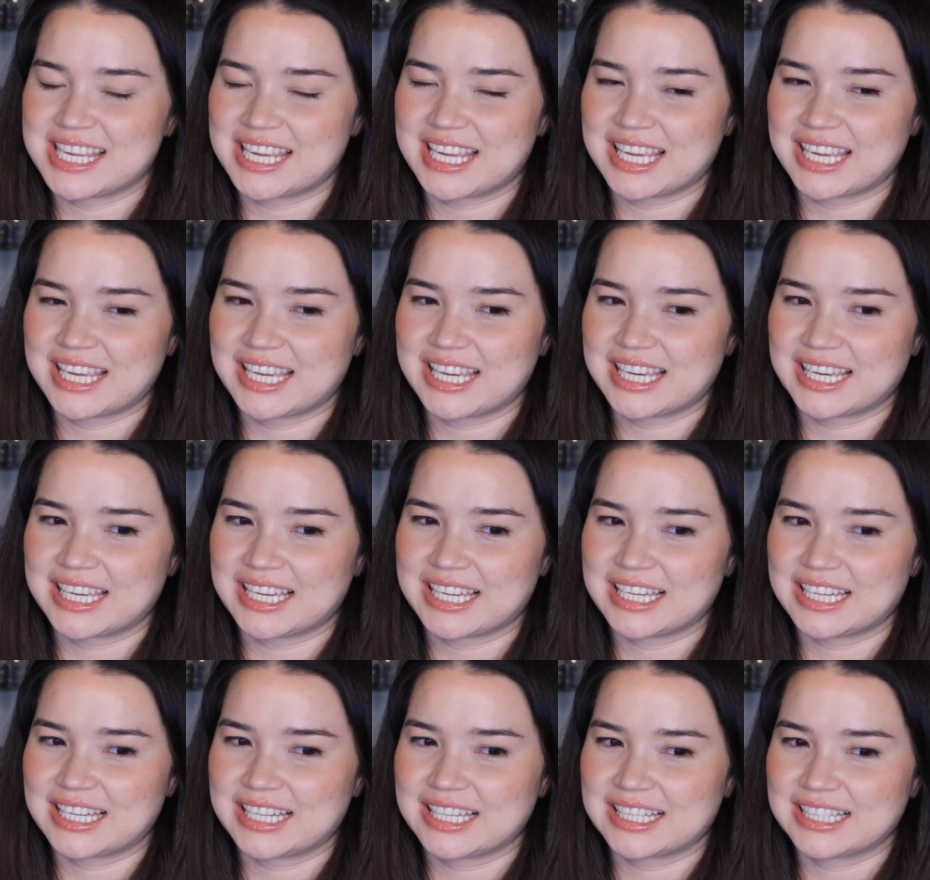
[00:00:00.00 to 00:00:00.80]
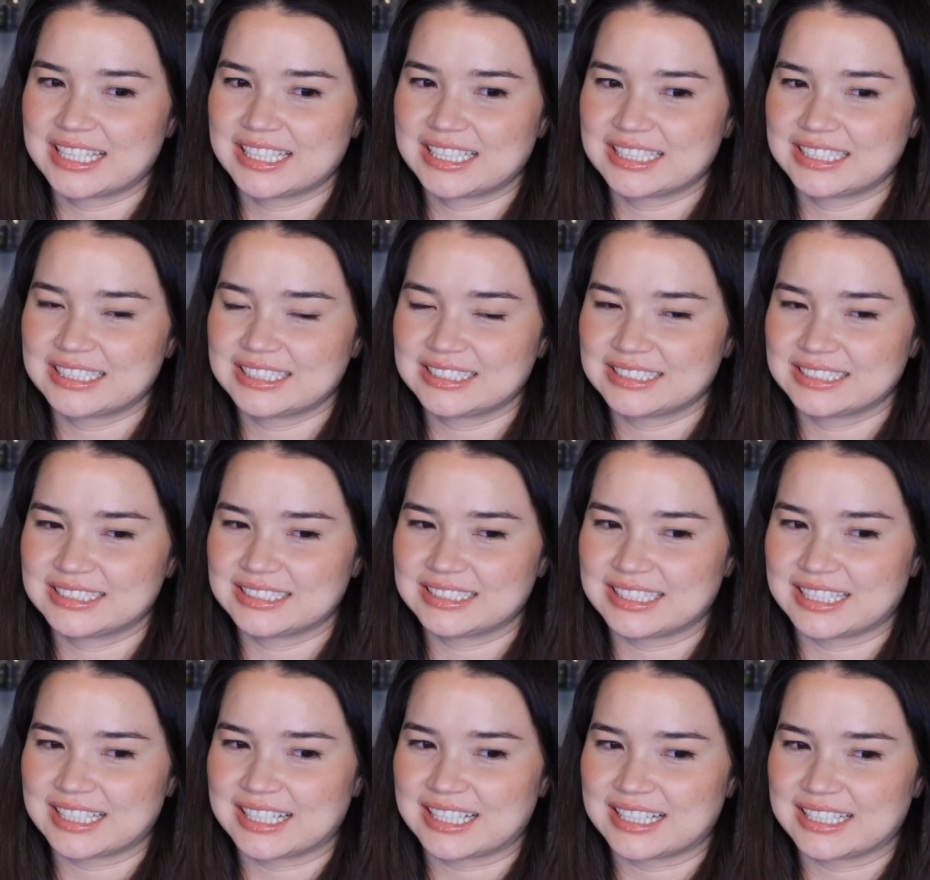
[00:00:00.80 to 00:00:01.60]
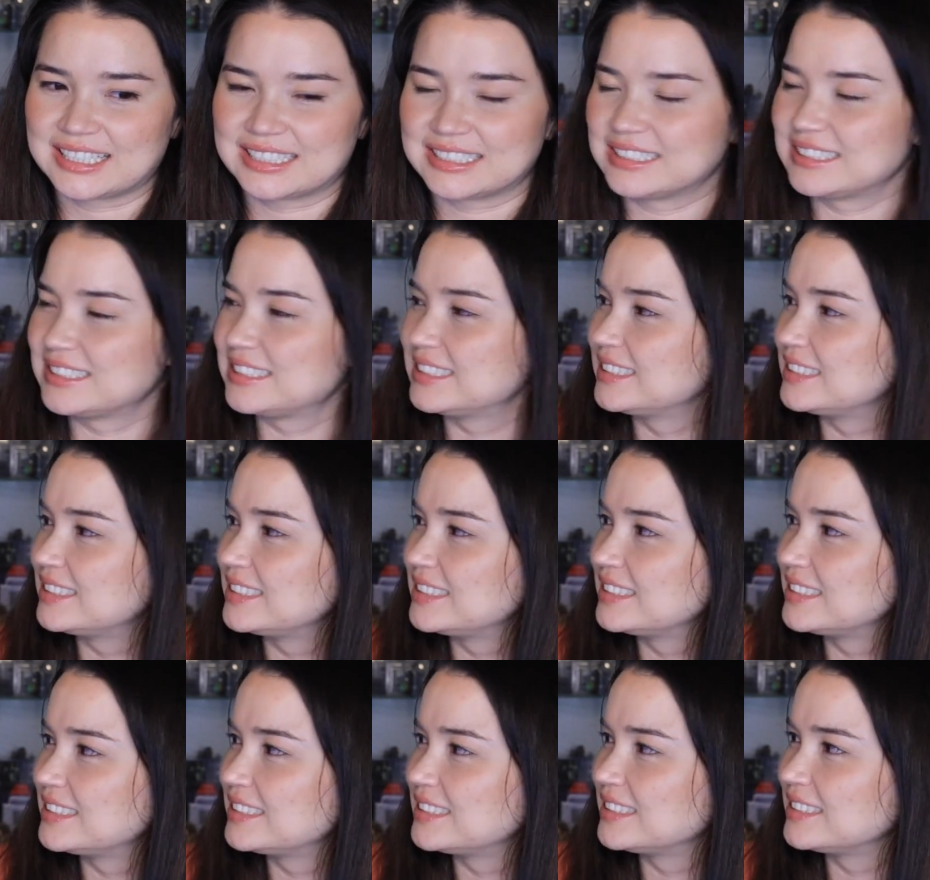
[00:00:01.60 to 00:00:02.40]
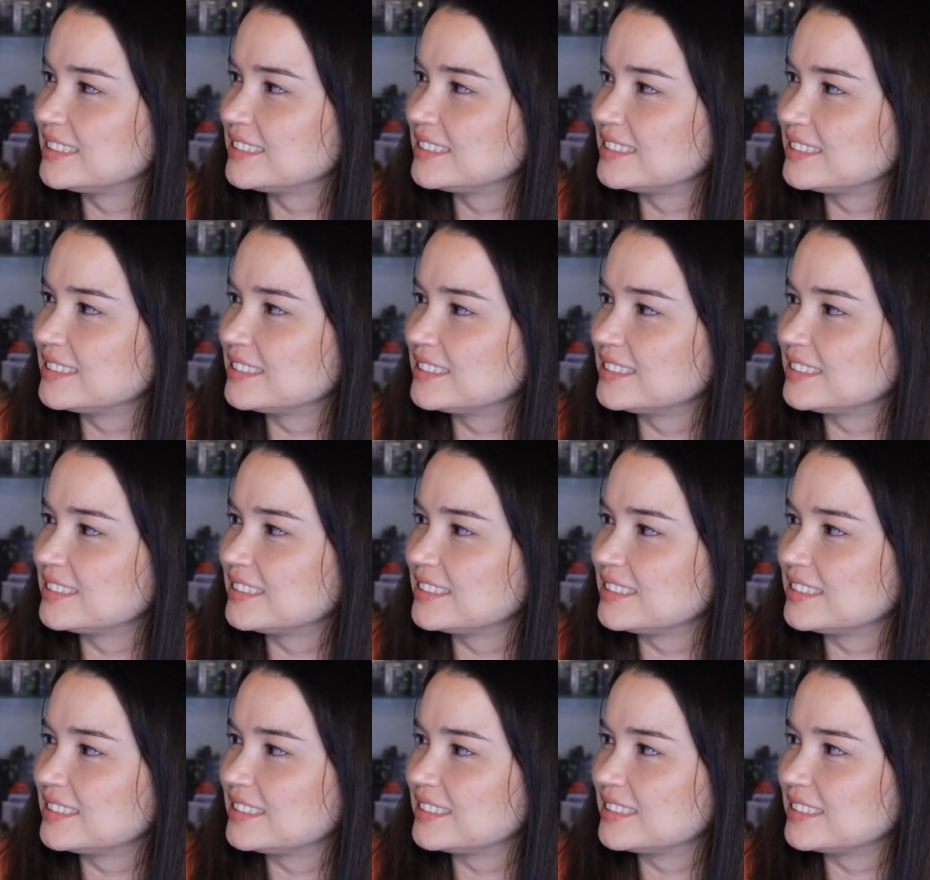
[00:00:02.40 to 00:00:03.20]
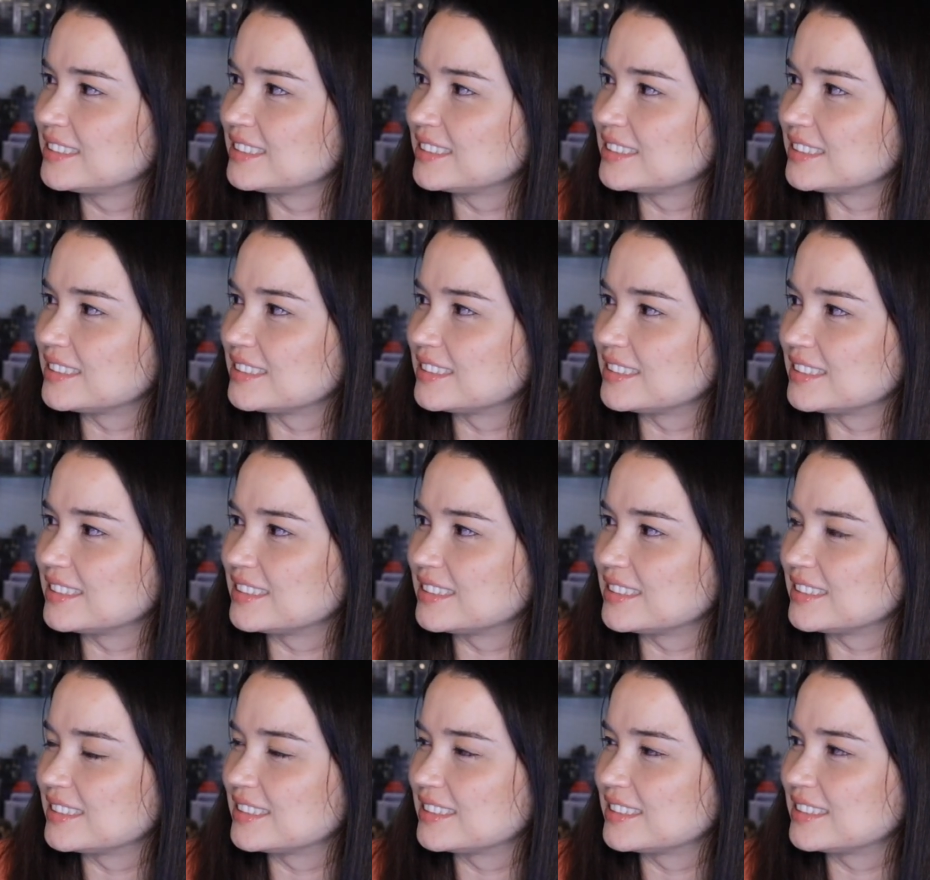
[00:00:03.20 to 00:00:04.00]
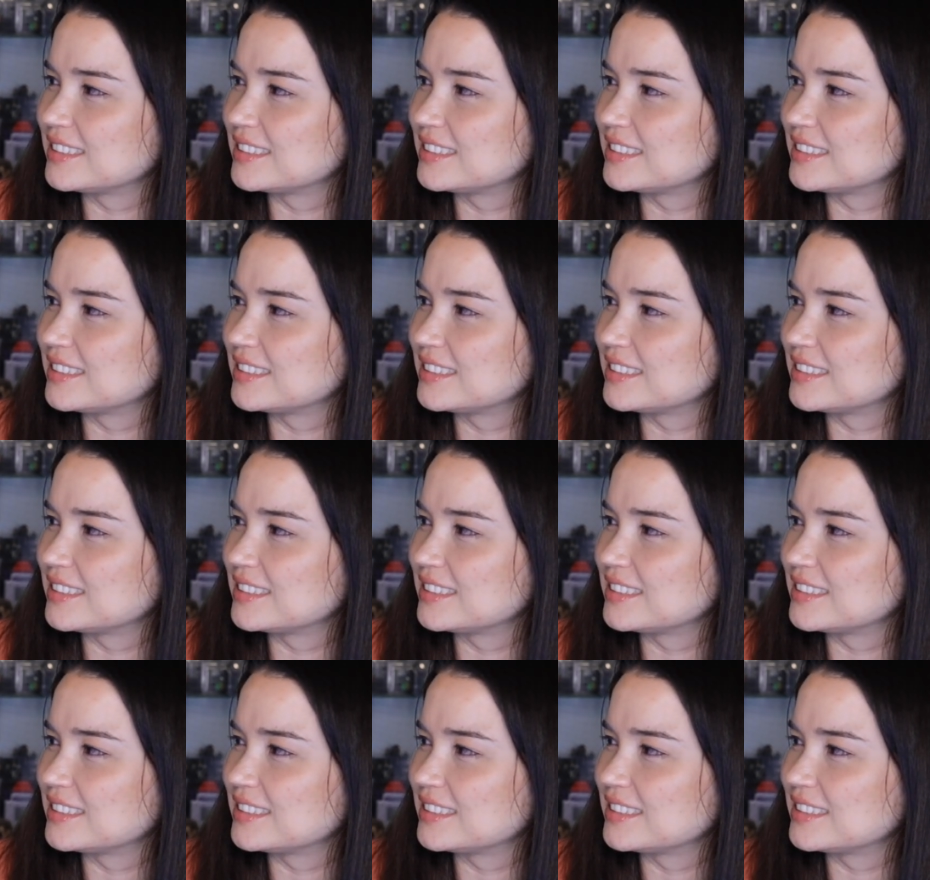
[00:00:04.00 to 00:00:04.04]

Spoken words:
[no speech]